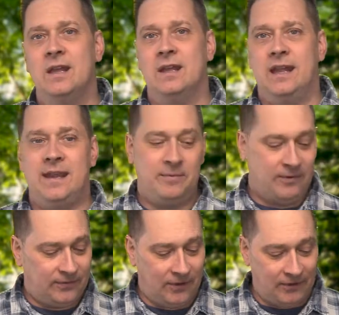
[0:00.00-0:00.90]

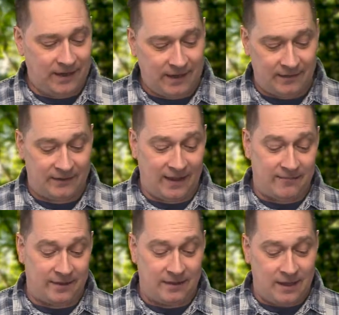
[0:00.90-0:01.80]
Hebrews 13 and
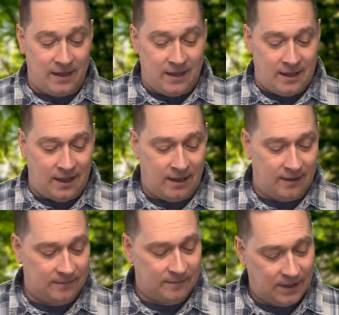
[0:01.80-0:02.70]
7
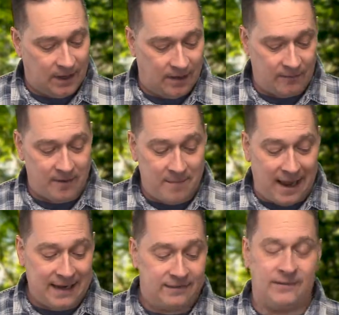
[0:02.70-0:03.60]
uh, uh,
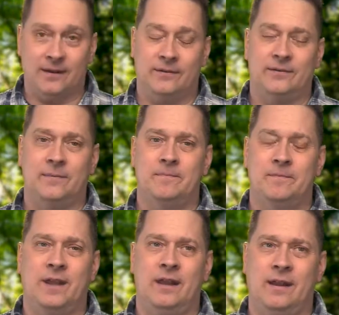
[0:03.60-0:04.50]
reminds us.
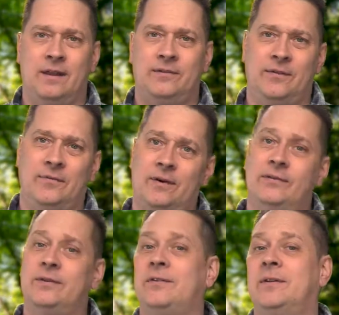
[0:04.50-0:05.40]
It's the verse
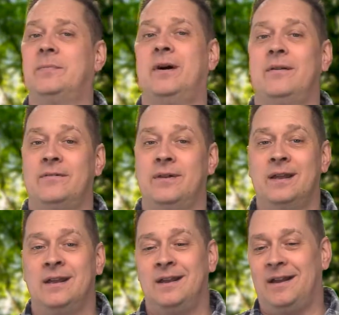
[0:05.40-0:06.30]
just above.
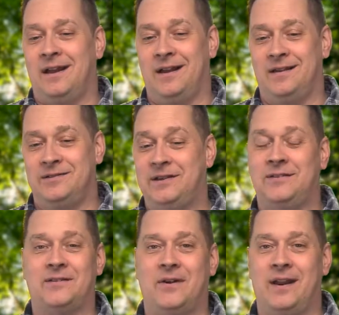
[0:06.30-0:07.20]
Uh,
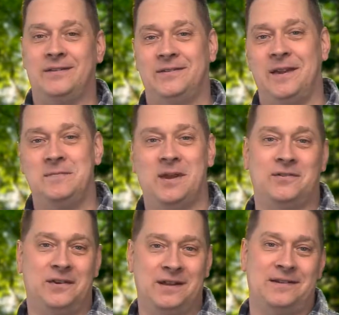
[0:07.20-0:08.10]
Jesus Christ the same
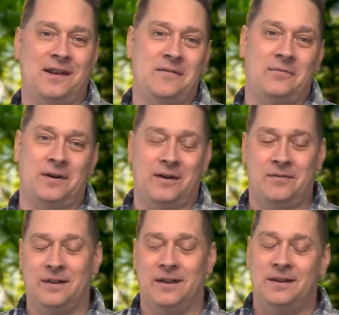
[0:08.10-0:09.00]
yesterday, today, and
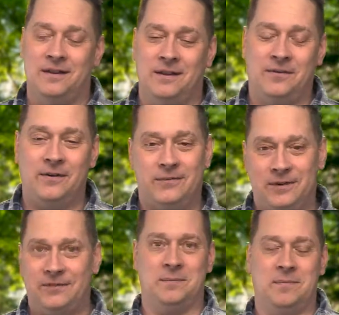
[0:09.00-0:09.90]
forever. The, the verse
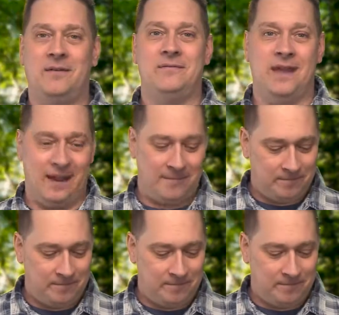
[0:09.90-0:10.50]
just above that.